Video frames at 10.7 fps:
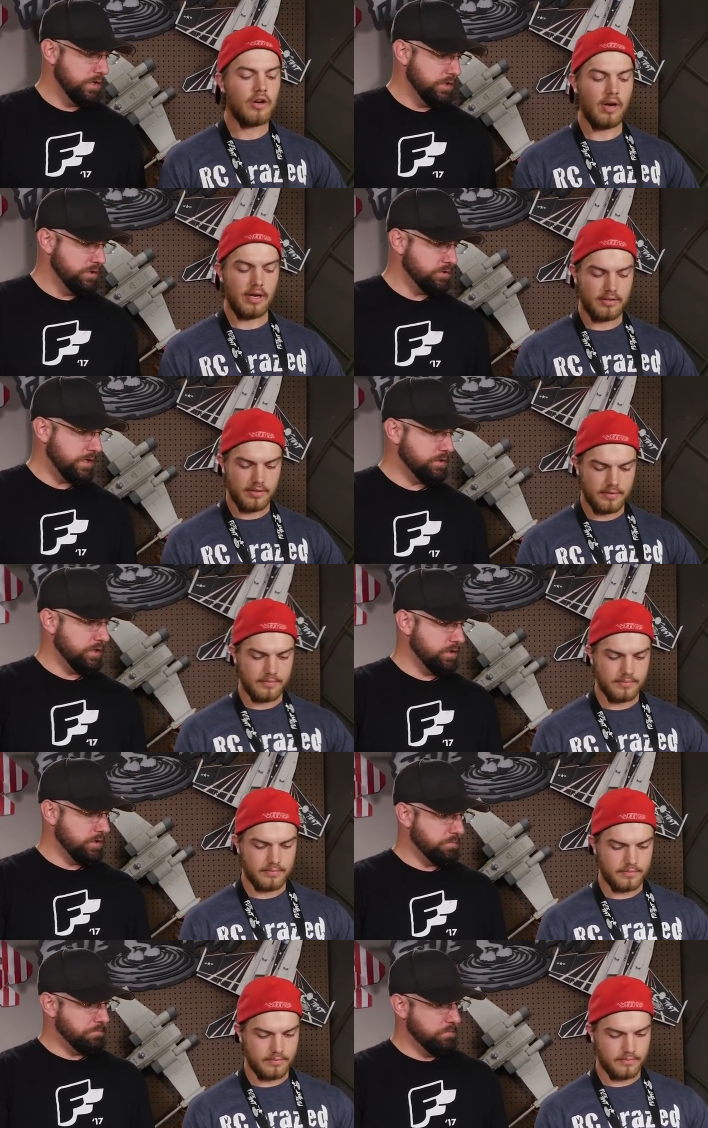Speaker 1: Correct. So I
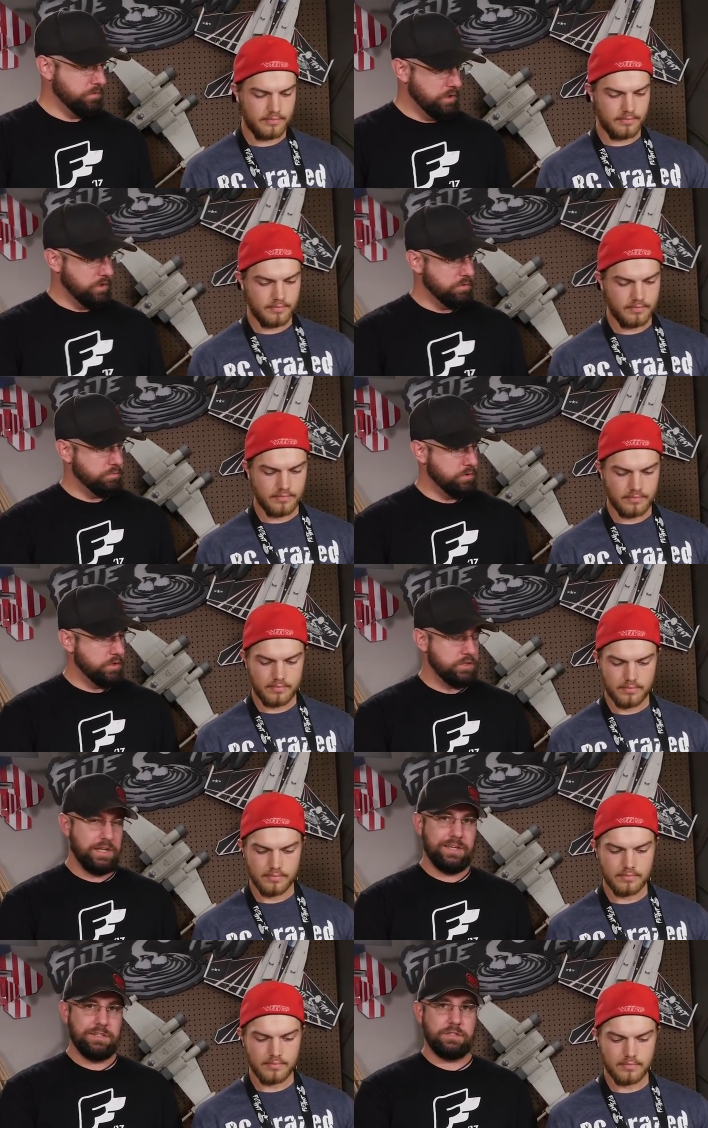tend to leave it
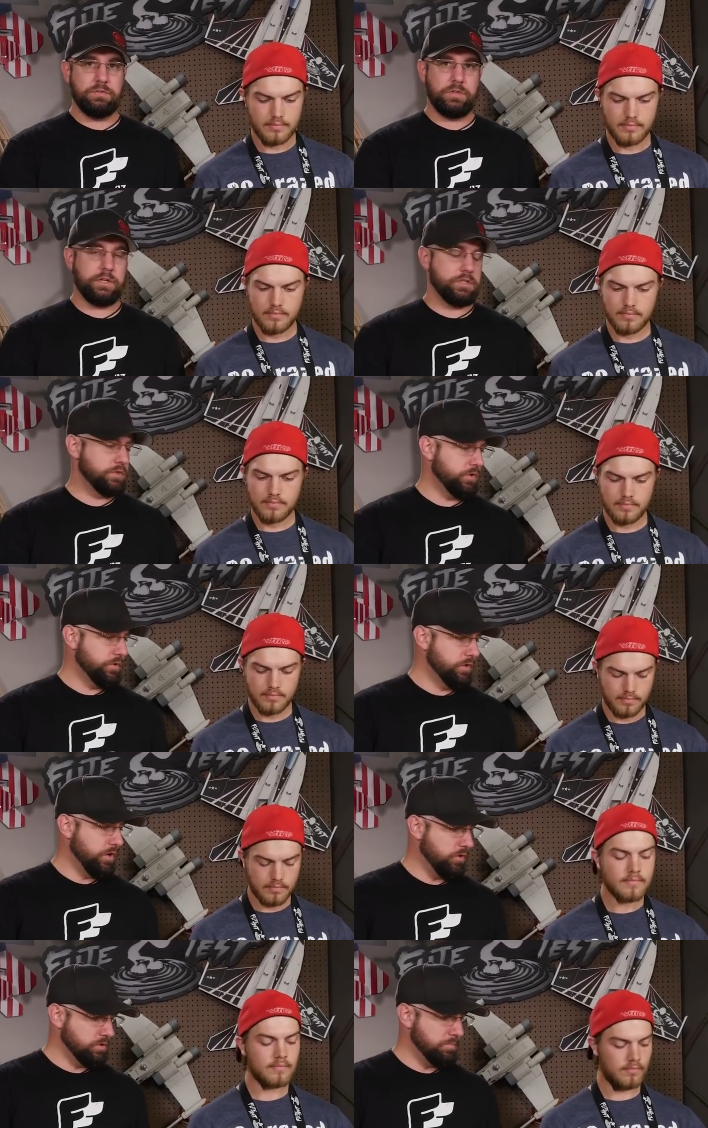plugged into the flight controller,
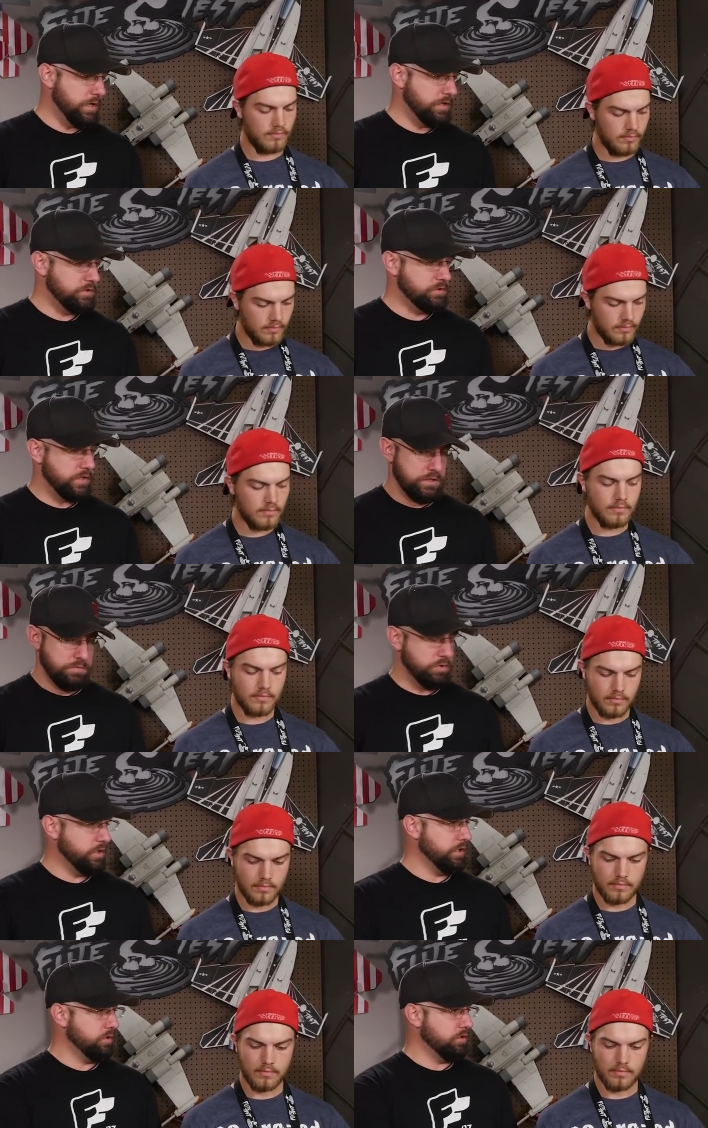hold the button, and then
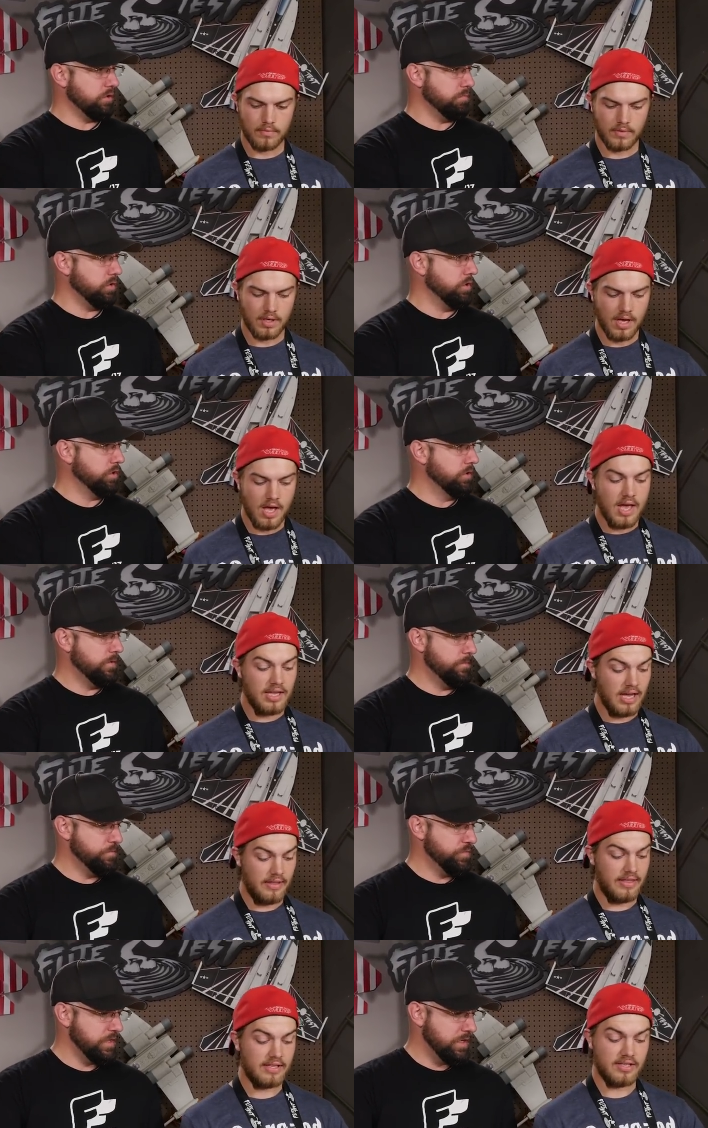plug it into the computer.
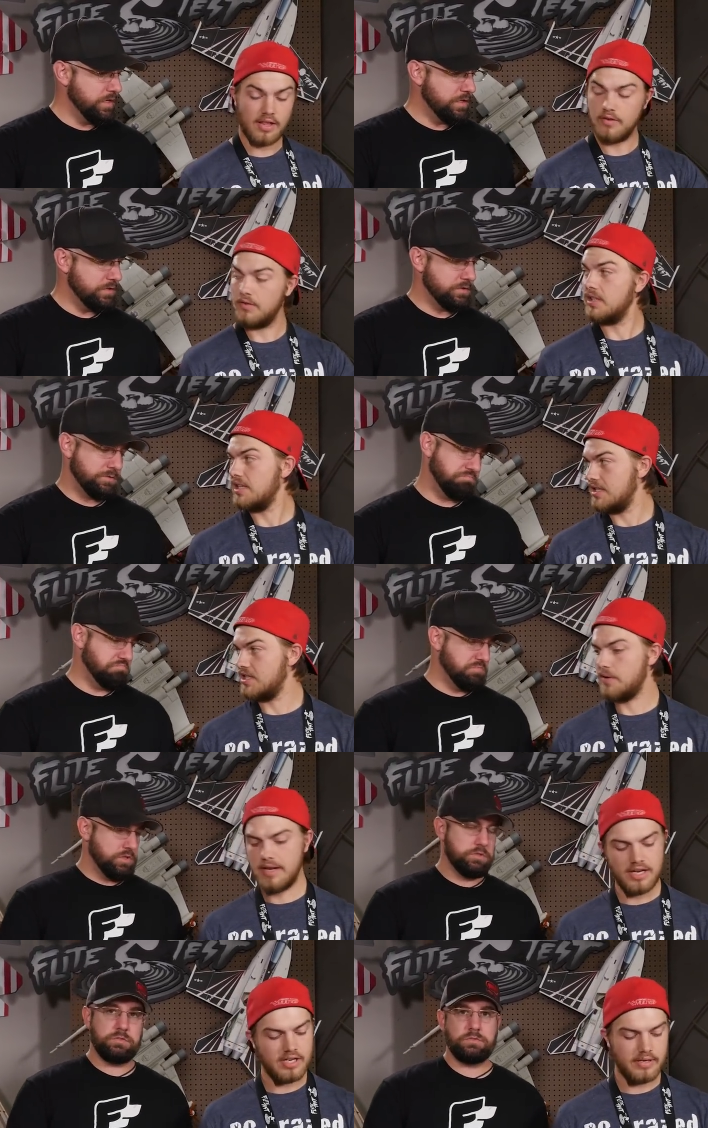Yeah, that's another that's really easy
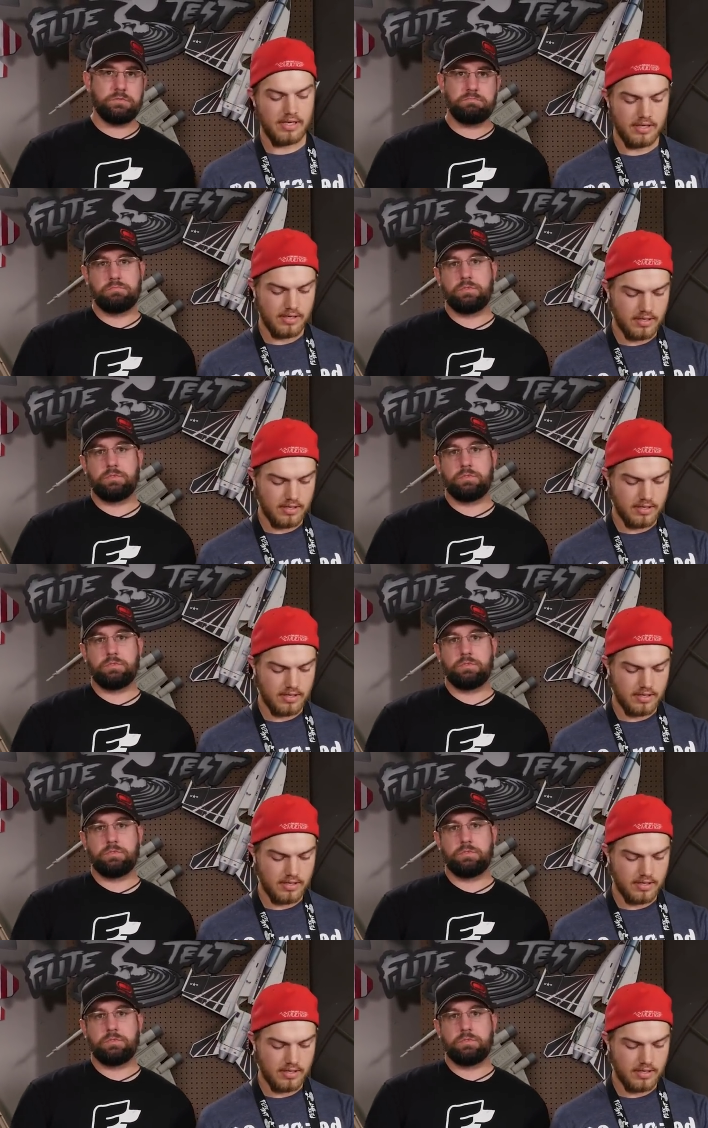way to do it